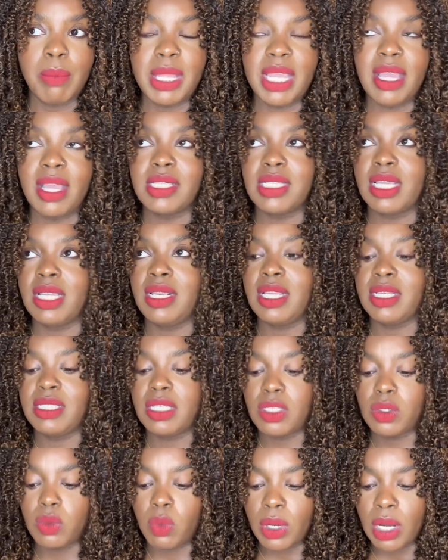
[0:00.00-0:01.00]
Because, and
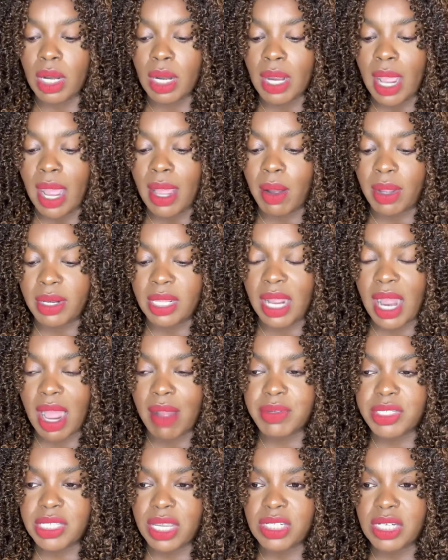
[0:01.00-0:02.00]
this is what the
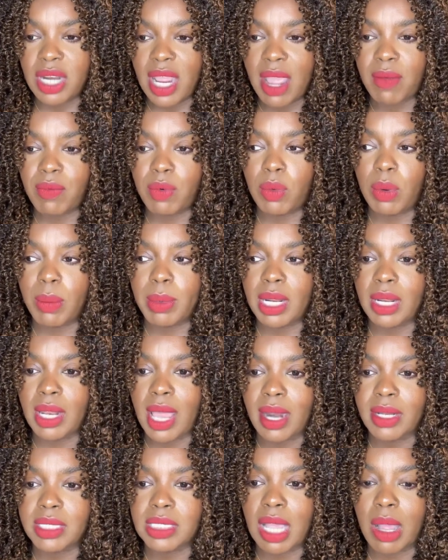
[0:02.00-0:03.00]
conversation I have with women a
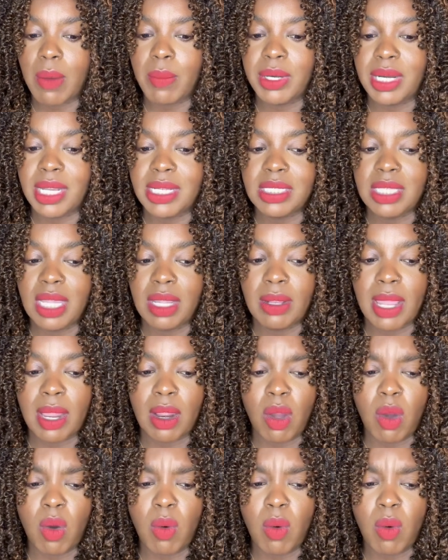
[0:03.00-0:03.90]
lot of time when they say like,